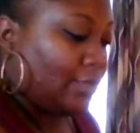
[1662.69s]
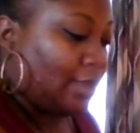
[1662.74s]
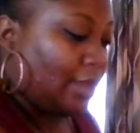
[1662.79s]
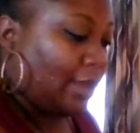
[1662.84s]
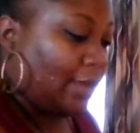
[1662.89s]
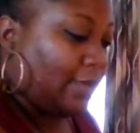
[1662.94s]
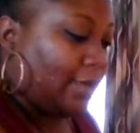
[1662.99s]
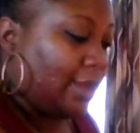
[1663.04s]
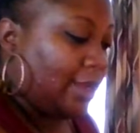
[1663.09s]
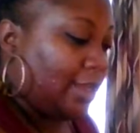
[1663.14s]

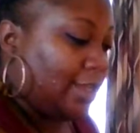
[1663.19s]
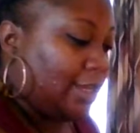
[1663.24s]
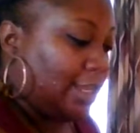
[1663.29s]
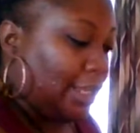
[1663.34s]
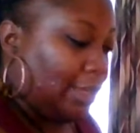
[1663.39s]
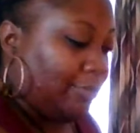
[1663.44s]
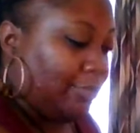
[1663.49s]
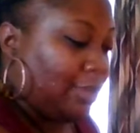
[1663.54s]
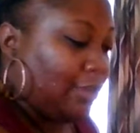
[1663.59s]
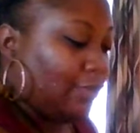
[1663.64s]
All right?
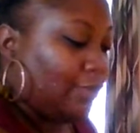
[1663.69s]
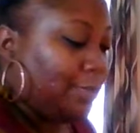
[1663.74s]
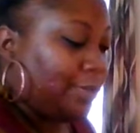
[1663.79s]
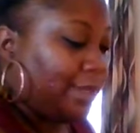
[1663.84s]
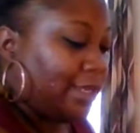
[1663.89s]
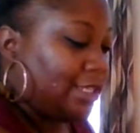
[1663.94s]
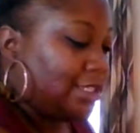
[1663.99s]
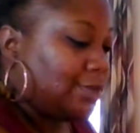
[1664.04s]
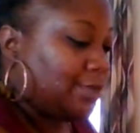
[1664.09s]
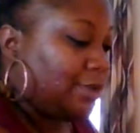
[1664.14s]
They'll be
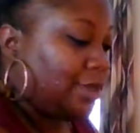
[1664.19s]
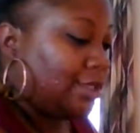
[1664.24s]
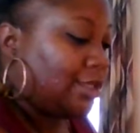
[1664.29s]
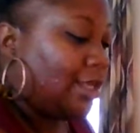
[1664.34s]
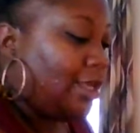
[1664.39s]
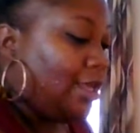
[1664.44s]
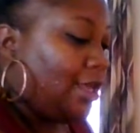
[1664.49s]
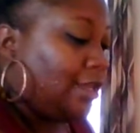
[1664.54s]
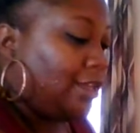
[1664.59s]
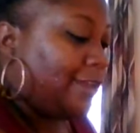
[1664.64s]
replaced with
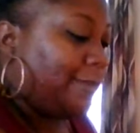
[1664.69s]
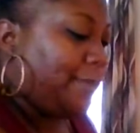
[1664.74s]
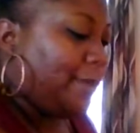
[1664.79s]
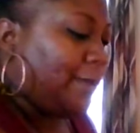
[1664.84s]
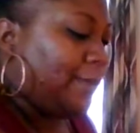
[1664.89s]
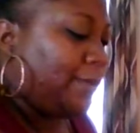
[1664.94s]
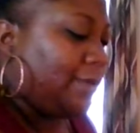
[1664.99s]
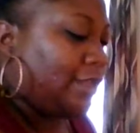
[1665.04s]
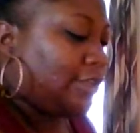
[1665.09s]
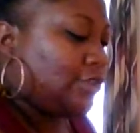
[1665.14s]
the
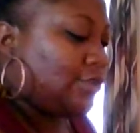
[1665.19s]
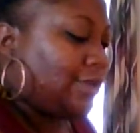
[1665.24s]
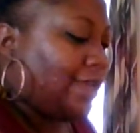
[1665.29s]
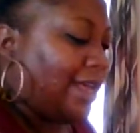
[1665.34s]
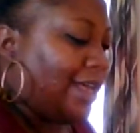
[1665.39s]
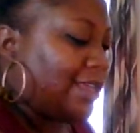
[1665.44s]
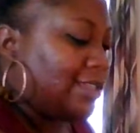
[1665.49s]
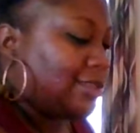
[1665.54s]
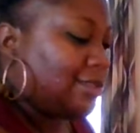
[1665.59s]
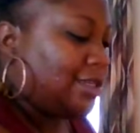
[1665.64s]
people that you
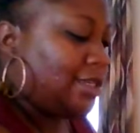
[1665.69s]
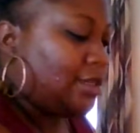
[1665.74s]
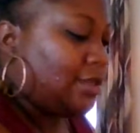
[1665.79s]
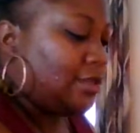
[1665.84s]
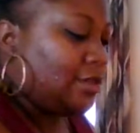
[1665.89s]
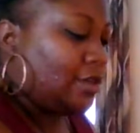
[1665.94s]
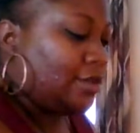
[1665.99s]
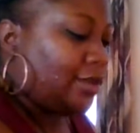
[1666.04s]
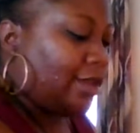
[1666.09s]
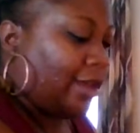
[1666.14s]
guys need in
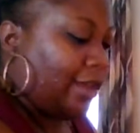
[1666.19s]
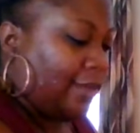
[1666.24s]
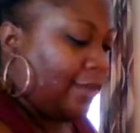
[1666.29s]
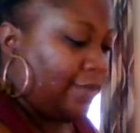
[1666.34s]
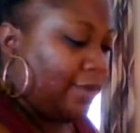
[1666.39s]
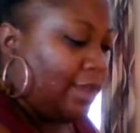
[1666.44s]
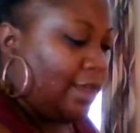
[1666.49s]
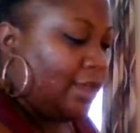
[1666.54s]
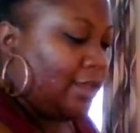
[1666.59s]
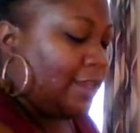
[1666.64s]
your life.
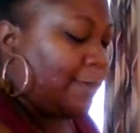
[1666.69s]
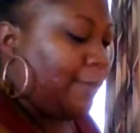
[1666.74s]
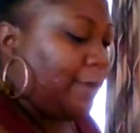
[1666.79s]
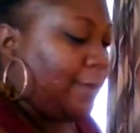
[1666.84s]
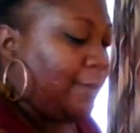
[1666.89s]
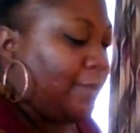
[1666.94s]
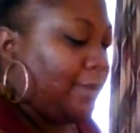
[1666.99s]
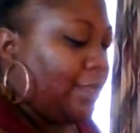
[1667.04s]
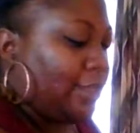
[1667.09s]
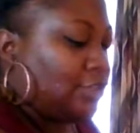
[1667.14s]
The
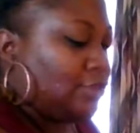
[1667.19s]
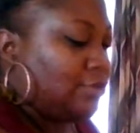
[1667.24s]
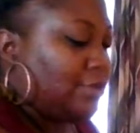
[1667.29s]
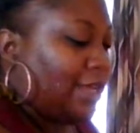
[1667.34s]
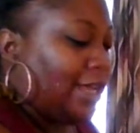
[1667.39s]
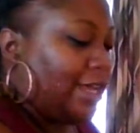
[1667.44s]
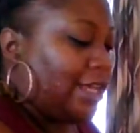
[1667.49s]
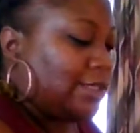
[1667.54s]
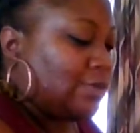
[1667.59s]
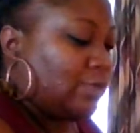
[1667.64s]
people that you
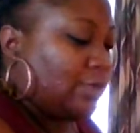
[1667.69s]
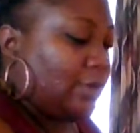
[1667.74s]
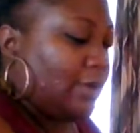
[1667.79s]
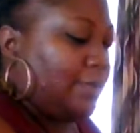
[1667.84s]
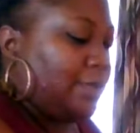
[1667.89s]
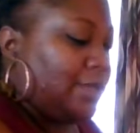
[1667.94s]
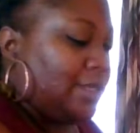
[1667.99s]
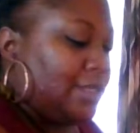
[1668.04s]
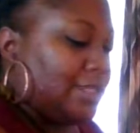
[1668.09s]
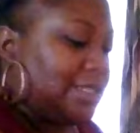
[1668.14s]
guys will
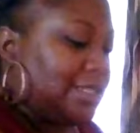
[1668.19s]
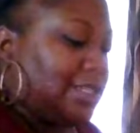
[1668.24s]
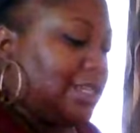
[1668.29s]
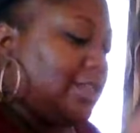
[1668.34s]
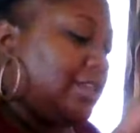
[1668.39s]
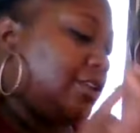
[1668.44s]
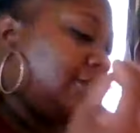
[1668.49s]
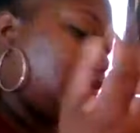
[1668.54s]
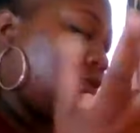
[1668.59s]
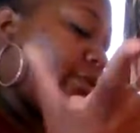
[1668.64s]
be
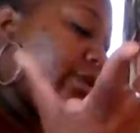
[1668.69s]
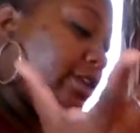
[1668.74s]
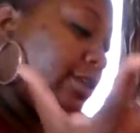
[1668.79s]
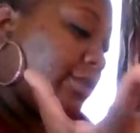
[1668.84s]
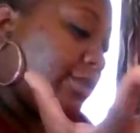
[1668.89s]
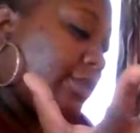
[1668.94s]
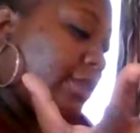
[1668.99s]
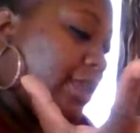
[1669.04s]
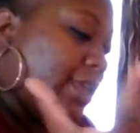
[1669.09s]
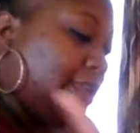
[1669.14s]
ascending
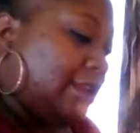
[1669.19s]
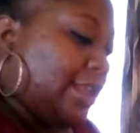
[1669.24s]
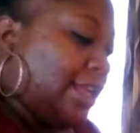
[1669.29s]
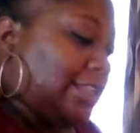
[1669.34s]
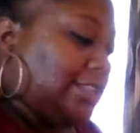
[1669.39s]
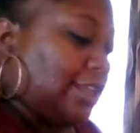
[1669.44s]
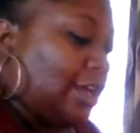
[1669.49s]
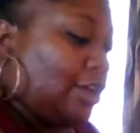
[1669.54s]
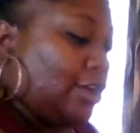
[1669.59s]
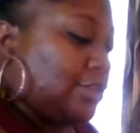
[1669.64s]
with.
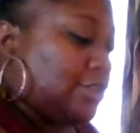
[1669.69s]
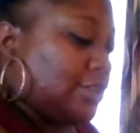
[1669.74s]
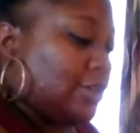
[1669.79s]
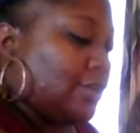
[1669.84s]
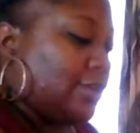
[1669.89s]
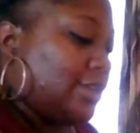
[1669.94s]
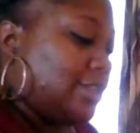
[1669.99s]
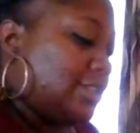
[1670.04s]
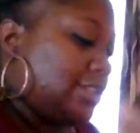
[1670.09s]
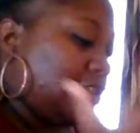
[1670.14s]
That's also
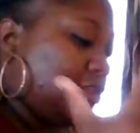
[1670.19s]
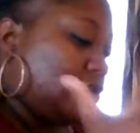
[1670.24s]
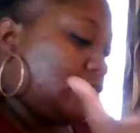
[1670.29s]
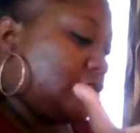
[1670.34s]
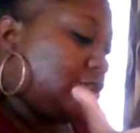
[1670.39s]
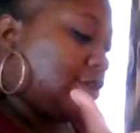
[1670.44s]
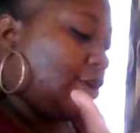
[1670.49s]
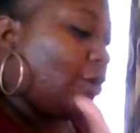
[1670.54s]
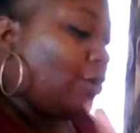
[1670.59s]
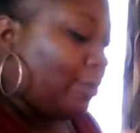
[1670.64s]
considered
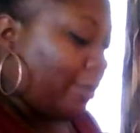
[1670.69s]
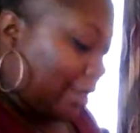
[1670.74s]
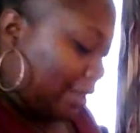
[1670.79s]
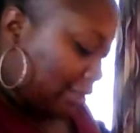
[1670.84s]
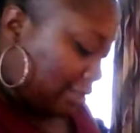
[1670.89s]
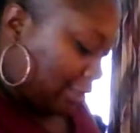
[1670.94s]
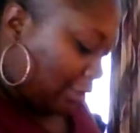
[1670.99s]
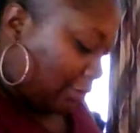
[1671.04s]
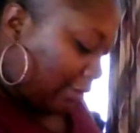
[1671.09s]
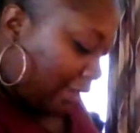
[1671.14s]

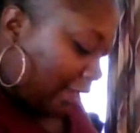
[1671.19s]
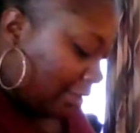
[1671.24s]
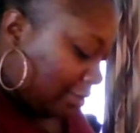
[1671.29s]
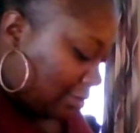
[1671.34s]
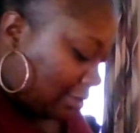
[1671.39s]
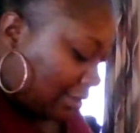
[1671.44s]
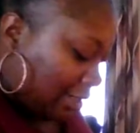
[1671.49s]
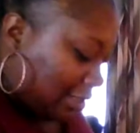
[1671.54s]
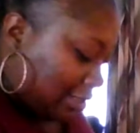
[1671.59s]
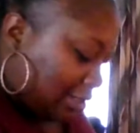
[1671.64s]
soulmates. Don't have
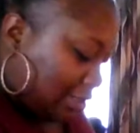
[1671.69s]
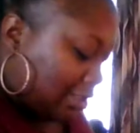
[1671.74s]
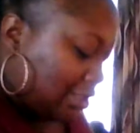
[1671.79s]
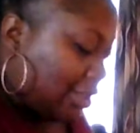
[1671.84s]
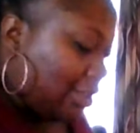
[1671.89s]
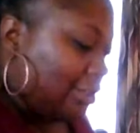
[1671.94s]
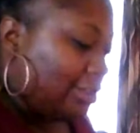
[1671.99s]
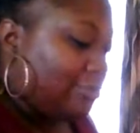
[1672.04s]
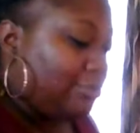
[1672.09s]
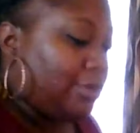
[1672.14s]
to
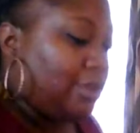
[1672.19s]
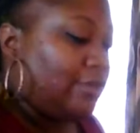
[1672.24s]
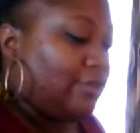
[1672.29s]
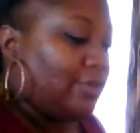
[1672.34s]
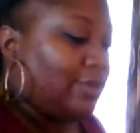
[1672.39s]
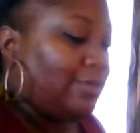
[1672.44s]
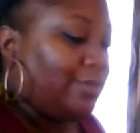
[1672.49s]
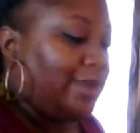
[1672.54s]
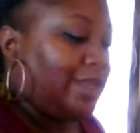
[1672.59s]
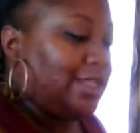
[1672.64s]
necessarily be
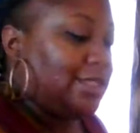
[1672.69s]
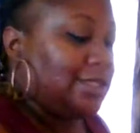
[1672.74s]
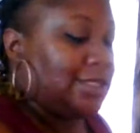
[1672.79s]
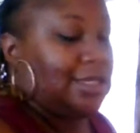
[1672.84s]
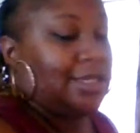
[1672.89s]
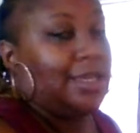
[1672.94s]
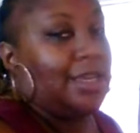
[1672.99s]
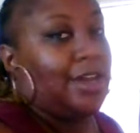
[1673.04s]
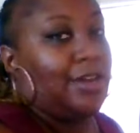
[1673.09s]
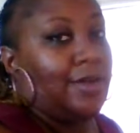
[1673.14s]

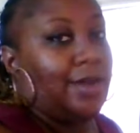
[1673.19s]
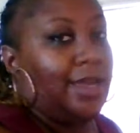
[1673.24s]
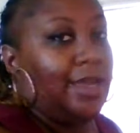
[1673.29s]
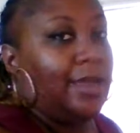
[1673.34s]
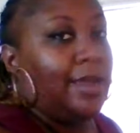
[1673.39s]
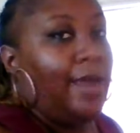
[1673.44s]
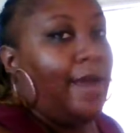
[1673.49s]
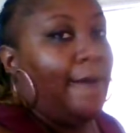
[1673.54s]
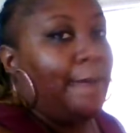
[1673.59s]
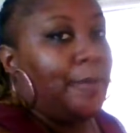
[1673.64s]
romantic,
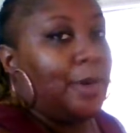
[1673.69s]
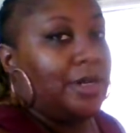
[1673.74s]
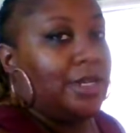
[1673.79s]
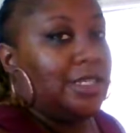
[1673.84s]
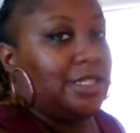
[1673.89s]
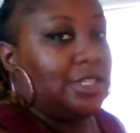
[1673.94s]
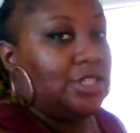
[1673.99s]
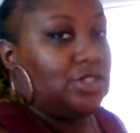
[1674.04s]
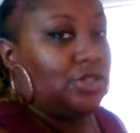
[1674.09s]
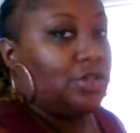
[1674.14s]
okay? But
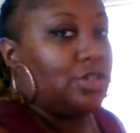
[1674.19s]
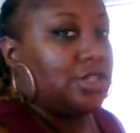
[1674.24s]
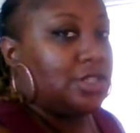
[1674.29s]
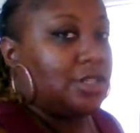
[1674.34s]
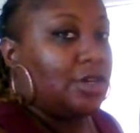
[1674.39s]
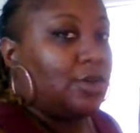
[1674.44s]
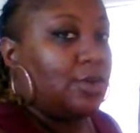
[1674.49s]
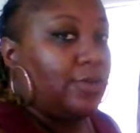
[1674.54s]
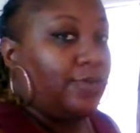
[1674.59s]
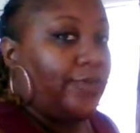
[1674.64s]
this is your
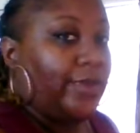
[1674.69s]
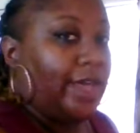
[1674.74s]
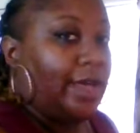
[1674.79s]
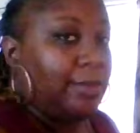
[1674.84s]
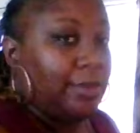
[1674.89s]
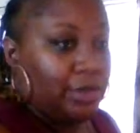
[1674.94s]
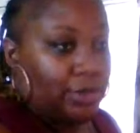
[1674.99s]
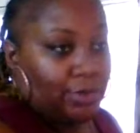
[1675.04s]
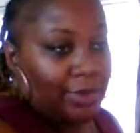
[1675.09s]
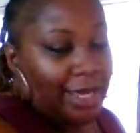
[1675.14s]
soul
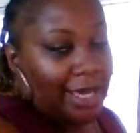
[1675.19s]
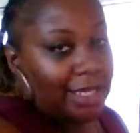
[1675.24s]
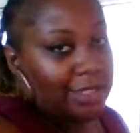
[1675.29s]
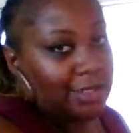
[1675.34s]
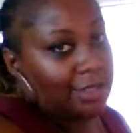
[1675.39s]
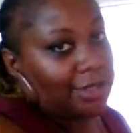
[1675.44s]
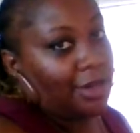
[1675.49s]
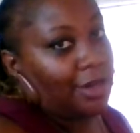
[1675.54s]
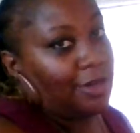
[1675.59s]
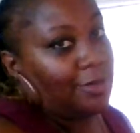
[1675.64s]
family. You guys
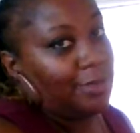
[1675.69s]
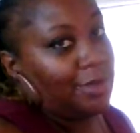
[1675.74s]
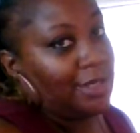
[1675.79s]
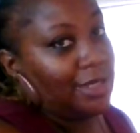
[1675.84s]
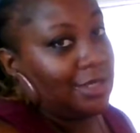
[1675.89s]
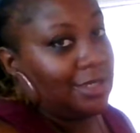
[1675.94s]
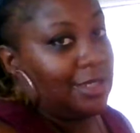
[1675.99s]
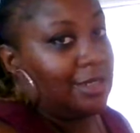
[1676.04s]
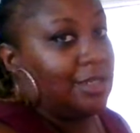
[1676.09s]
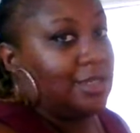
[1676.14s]
are going to be
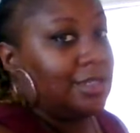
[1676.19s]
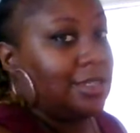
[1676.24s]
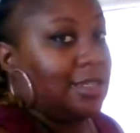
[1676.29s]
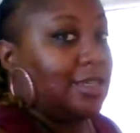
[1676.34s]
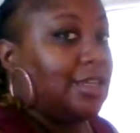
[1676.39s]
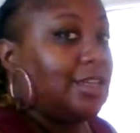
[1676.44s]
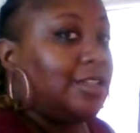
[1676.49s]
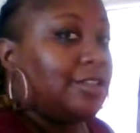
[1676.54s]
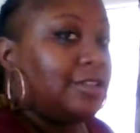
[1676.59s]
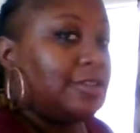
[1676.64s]
ascending
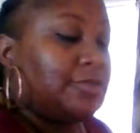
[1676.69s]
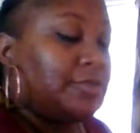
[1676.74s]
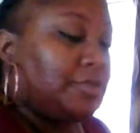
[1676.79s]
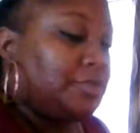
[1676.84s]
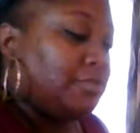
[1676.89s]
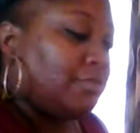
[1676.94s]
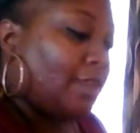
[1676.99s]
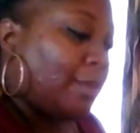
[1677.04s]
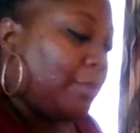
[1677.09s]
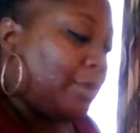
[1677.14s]
together.
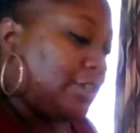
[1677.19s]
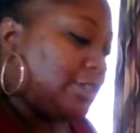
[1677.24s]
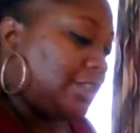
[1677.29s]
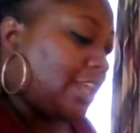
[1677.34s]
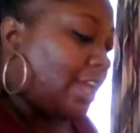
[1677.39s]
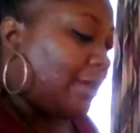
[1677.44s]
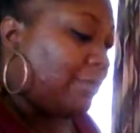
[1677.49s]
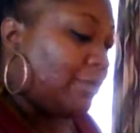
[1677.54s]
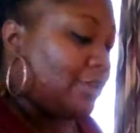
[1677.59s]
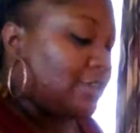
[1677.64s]
Much
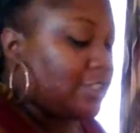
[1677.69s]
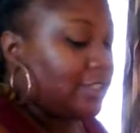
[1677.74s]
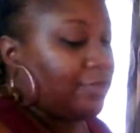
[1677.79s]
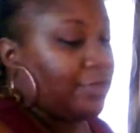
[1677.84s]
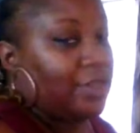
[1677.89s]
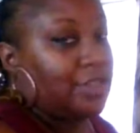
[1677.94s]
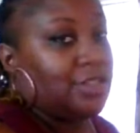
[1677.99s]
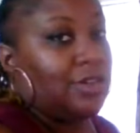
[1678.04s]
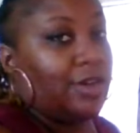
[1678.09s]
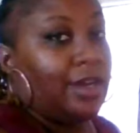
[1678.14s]
like most of
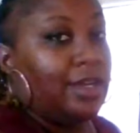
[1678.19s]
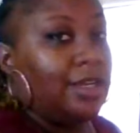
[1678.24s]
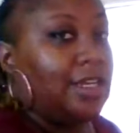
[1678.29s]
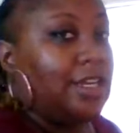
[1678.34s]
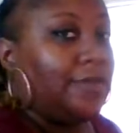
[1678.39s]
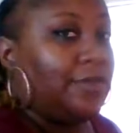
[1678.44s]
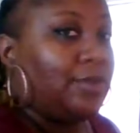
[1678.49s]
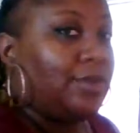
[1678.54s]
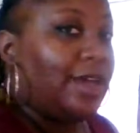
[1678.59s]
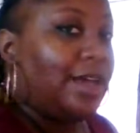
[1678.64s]
us are
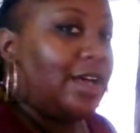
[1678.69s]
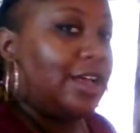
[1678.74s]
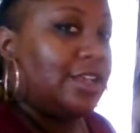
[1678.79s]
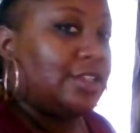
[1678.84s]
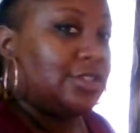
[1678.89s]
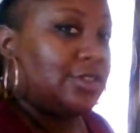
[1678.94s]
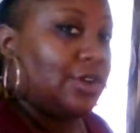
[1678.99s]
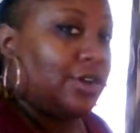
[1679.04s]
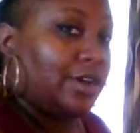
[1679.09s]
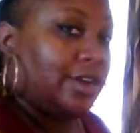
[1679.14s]
here, if you
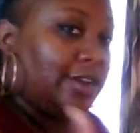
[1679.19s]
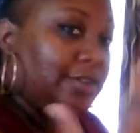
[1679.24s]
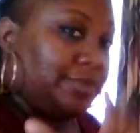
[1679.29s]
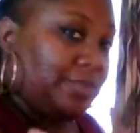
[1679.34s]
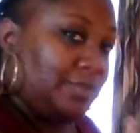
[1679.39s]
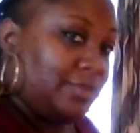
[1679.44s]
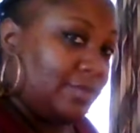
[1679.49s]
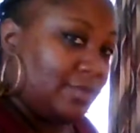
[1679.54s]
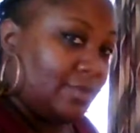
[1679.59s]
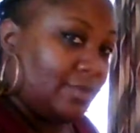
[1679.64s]
guys are
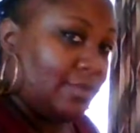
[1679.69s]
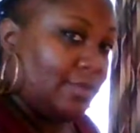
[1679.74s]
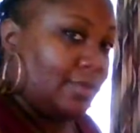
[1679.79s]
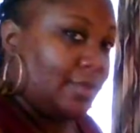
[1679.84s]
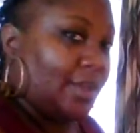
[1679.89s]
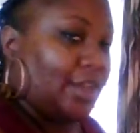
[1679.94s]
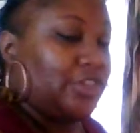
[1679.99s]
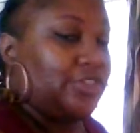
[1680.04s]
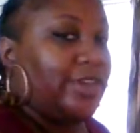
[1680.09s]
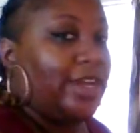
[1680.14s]

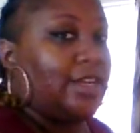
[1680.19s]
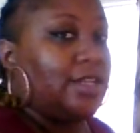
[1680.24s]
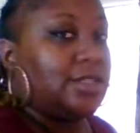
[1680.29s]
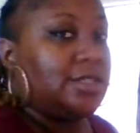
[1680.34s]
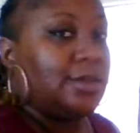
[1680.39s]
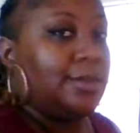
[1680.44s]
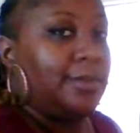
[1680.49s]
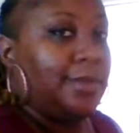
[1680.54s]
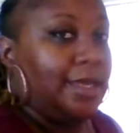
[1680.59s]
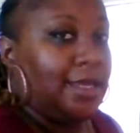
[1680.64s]
attracted
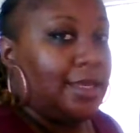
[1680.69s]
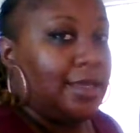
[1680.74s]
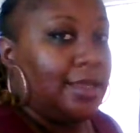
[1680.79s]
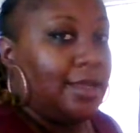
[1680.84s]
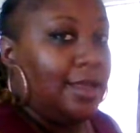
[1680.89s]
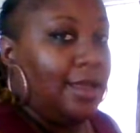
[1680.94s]
to me,